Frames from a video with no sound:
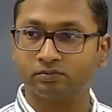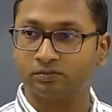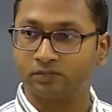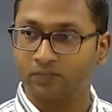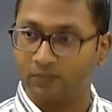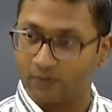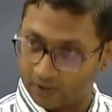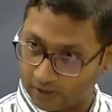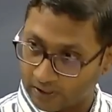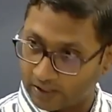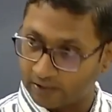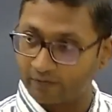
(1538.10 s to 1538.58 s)

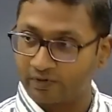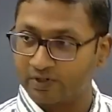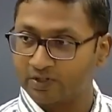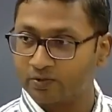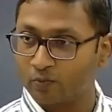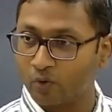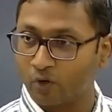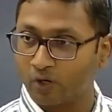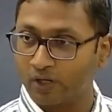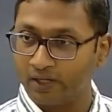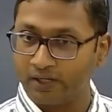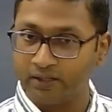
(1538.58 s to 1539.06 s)
Language
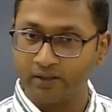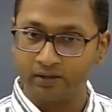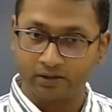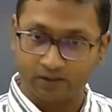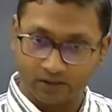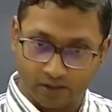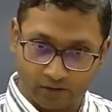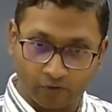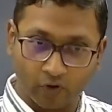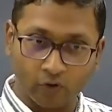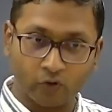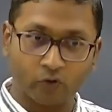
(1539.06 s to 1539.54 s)
modeling. They
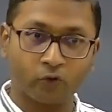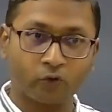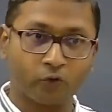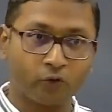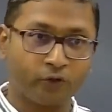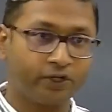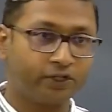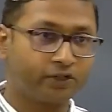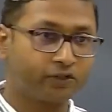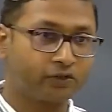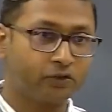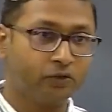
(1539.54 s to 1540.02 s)
want to do
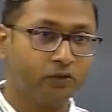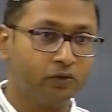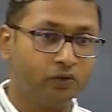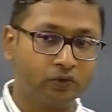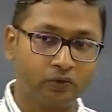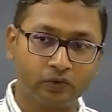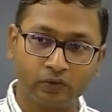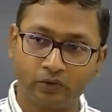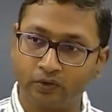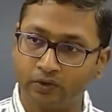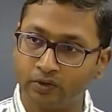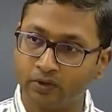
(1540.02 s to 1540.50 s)
it through
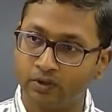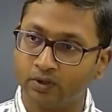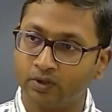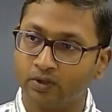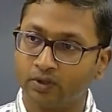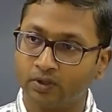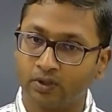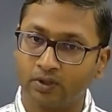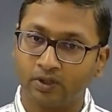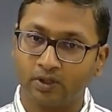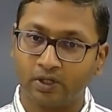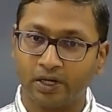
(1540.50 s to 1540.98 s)

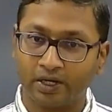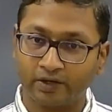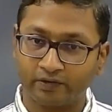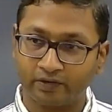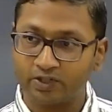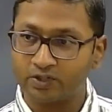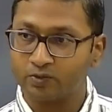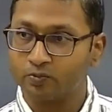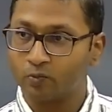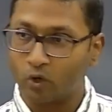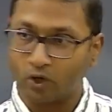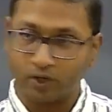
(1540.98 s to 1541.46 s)
language
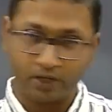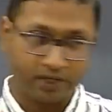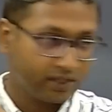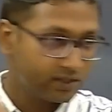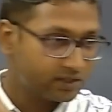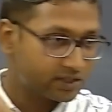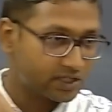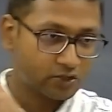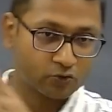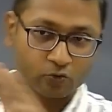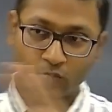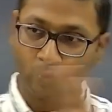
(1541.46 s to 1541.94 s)
modeling,
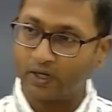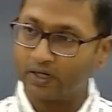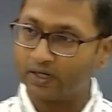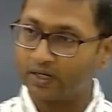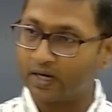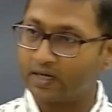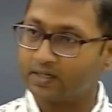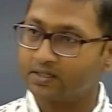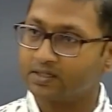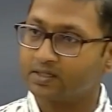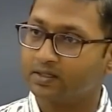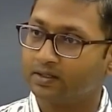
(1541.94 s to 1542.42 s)
just one
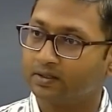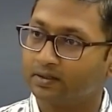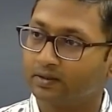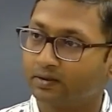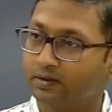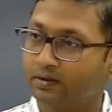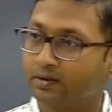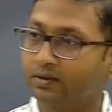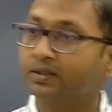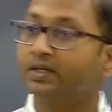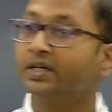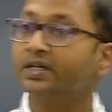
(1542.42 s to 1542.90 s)
task.
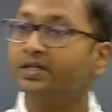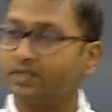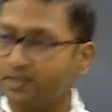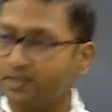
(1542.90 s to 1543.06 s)
Yes.